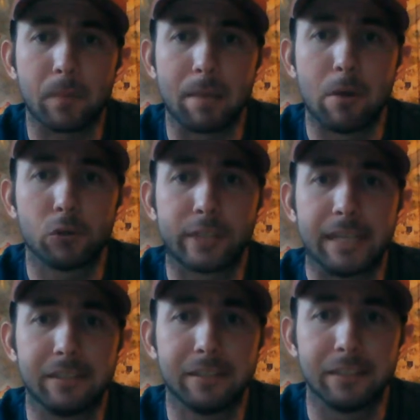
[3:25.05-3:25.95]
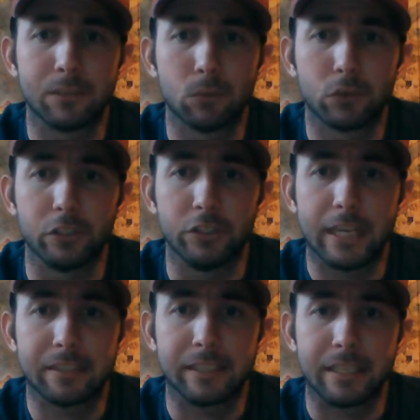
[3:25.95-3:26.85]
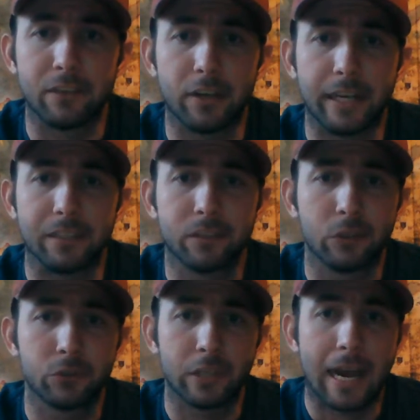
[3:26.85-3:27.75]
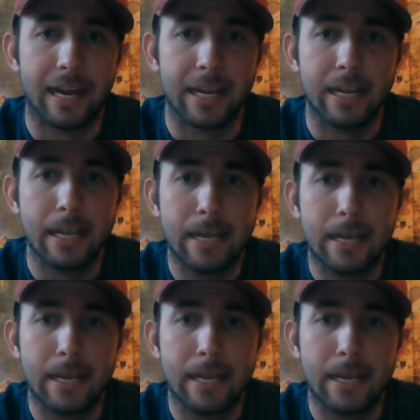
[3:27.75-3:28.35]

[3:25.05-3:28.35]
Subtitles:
In most cases, this will suggest either a society